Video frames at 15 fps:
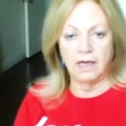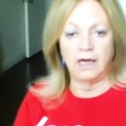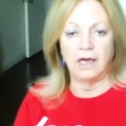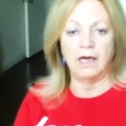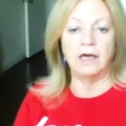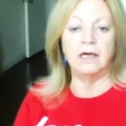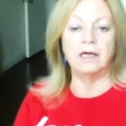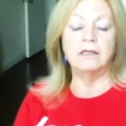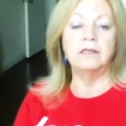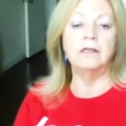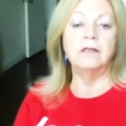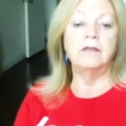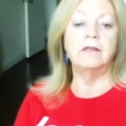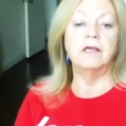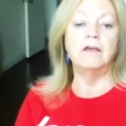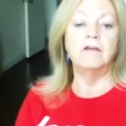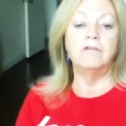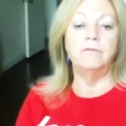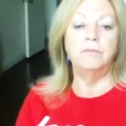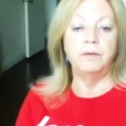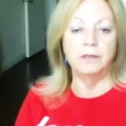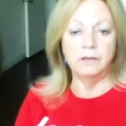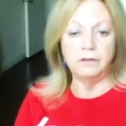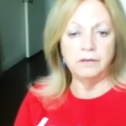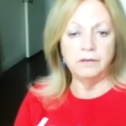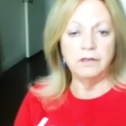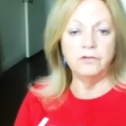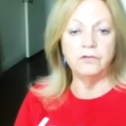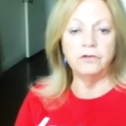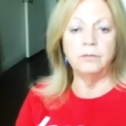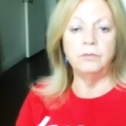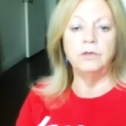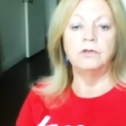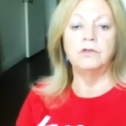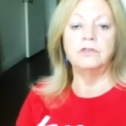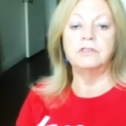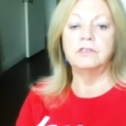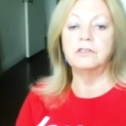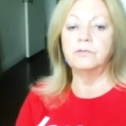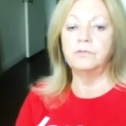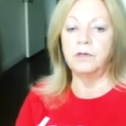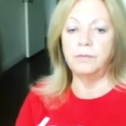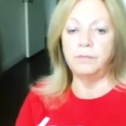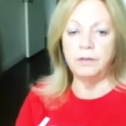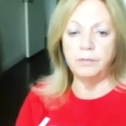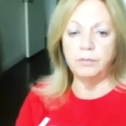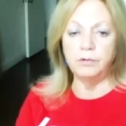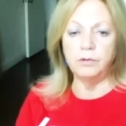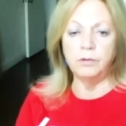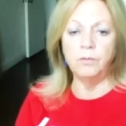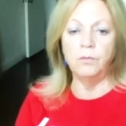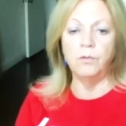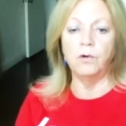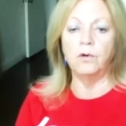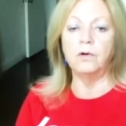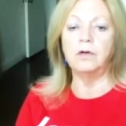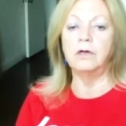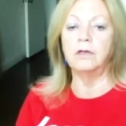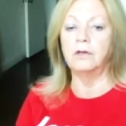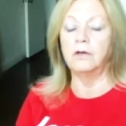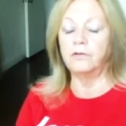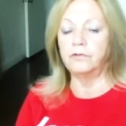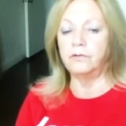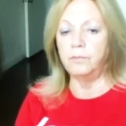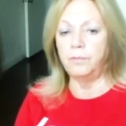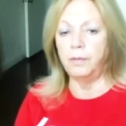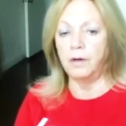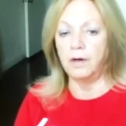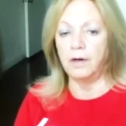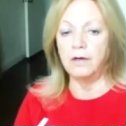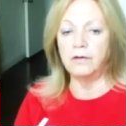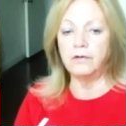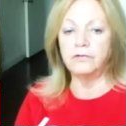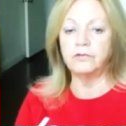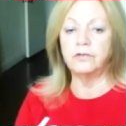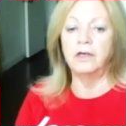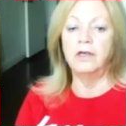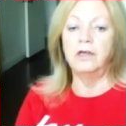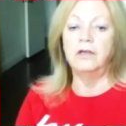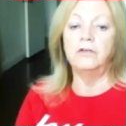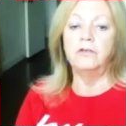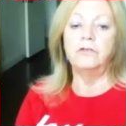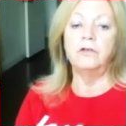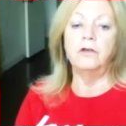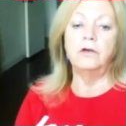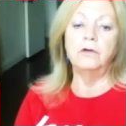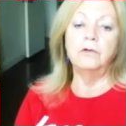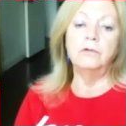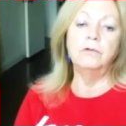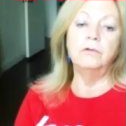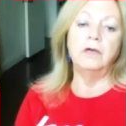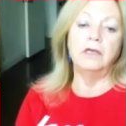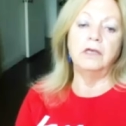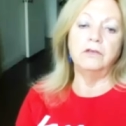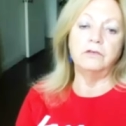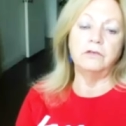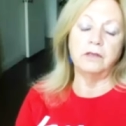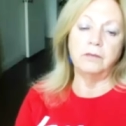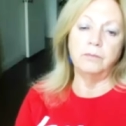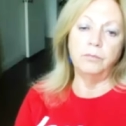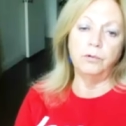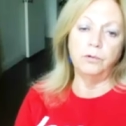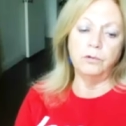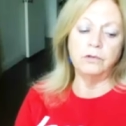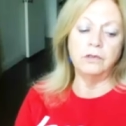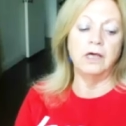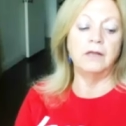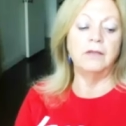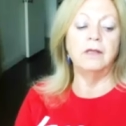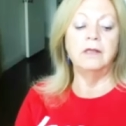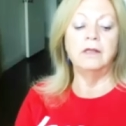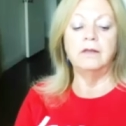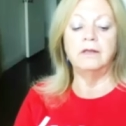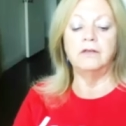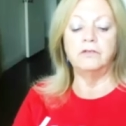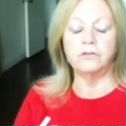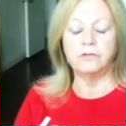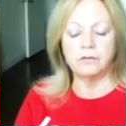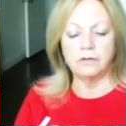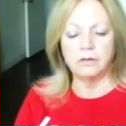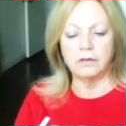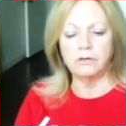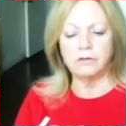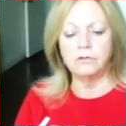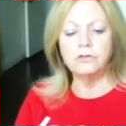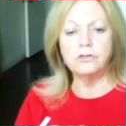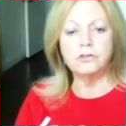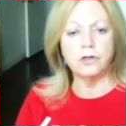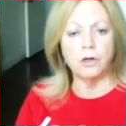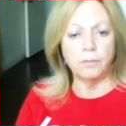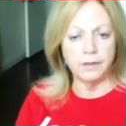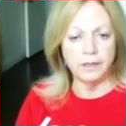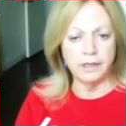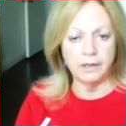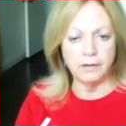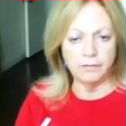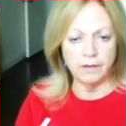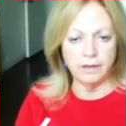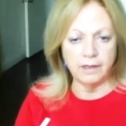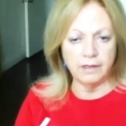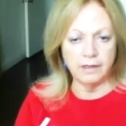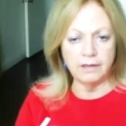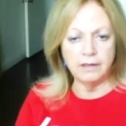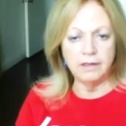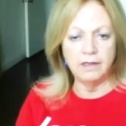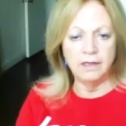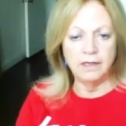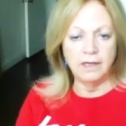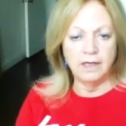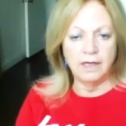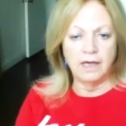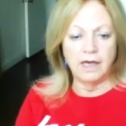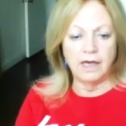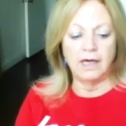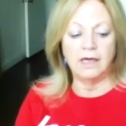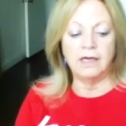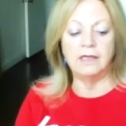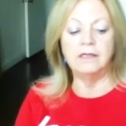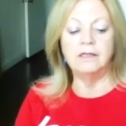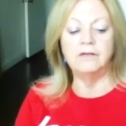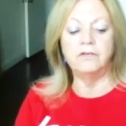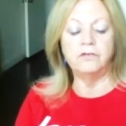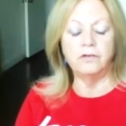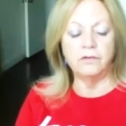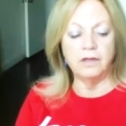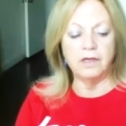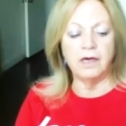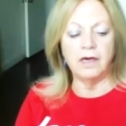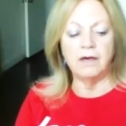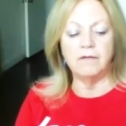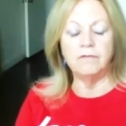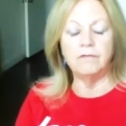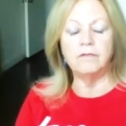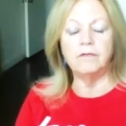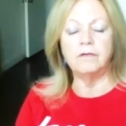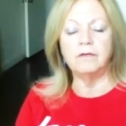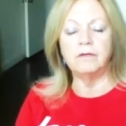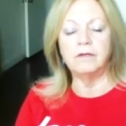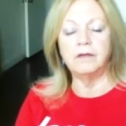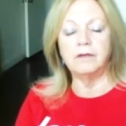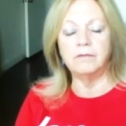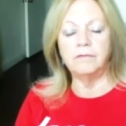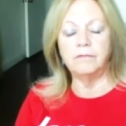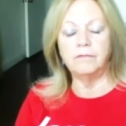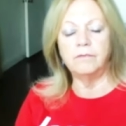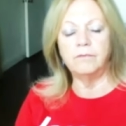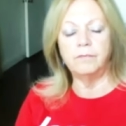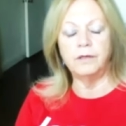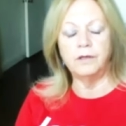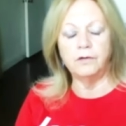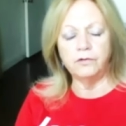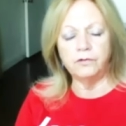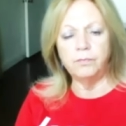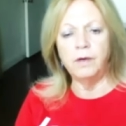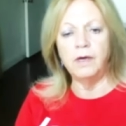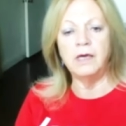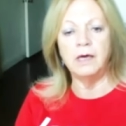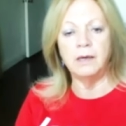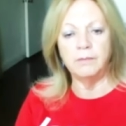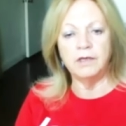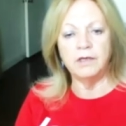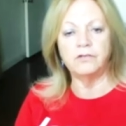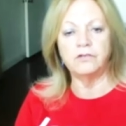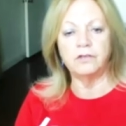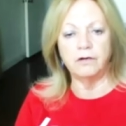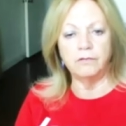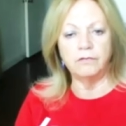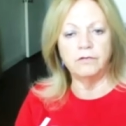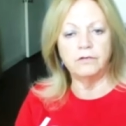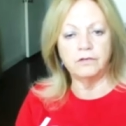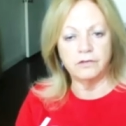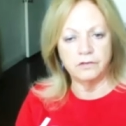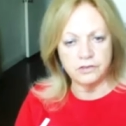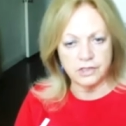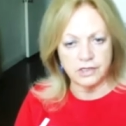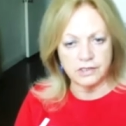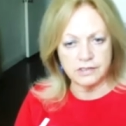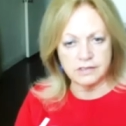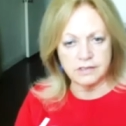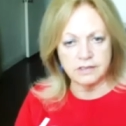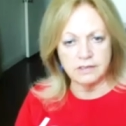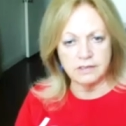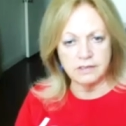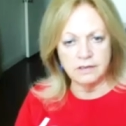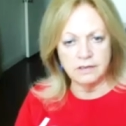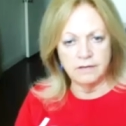and they've built these communities where people can walk and lots of parks. So it's important, and there's good shopping out there. And so they have they because Miami itself is congested.